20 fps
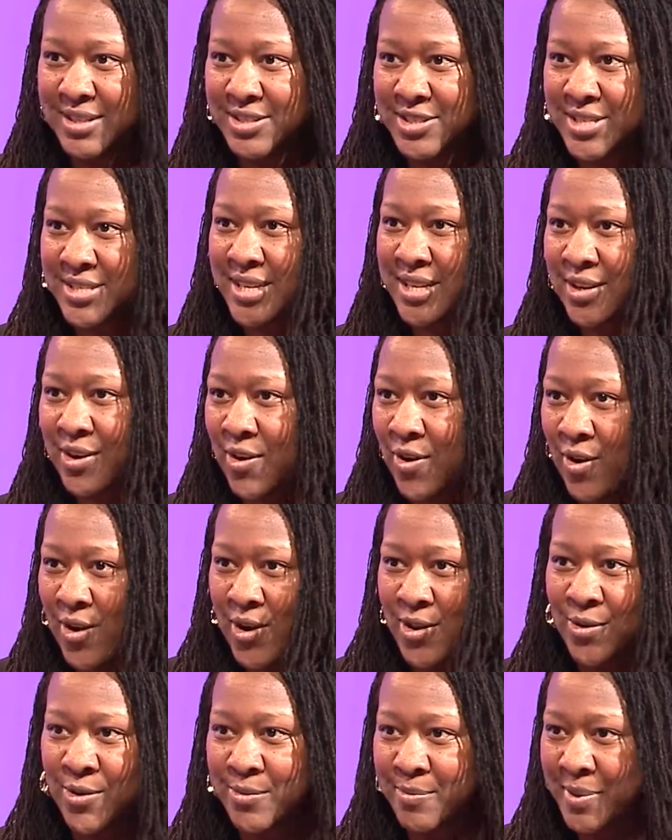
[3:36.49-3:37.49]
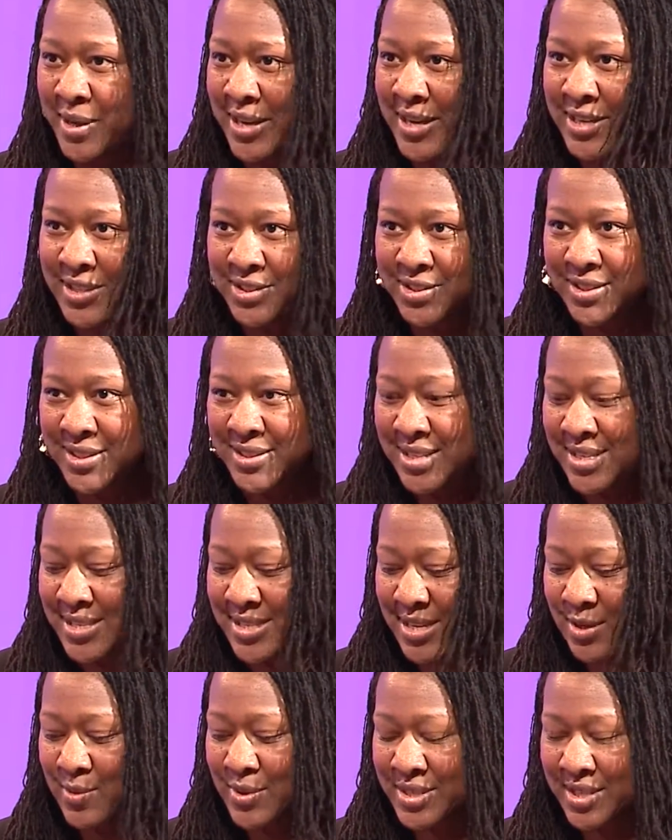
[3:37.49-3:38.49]
Just get it all on page and just
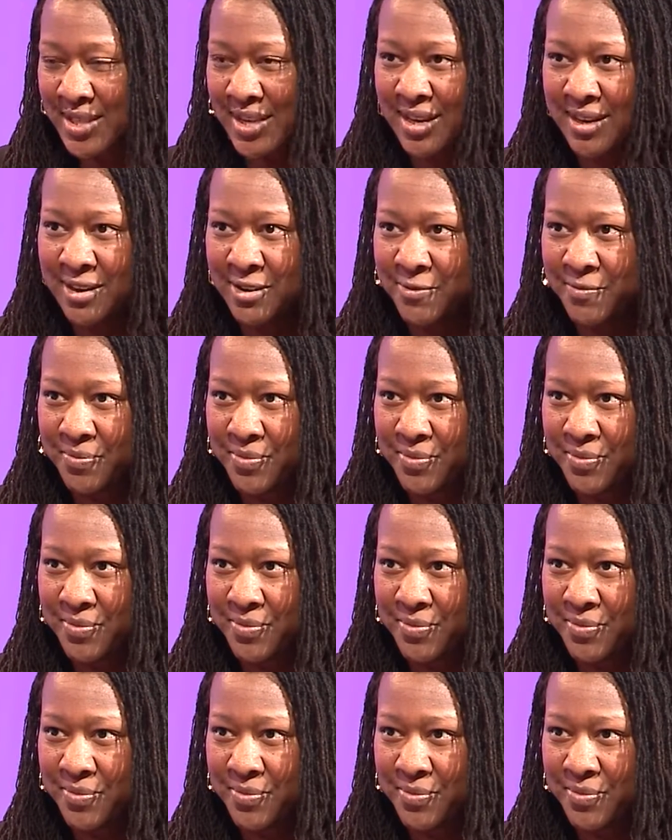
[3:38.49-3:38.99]
see what's there.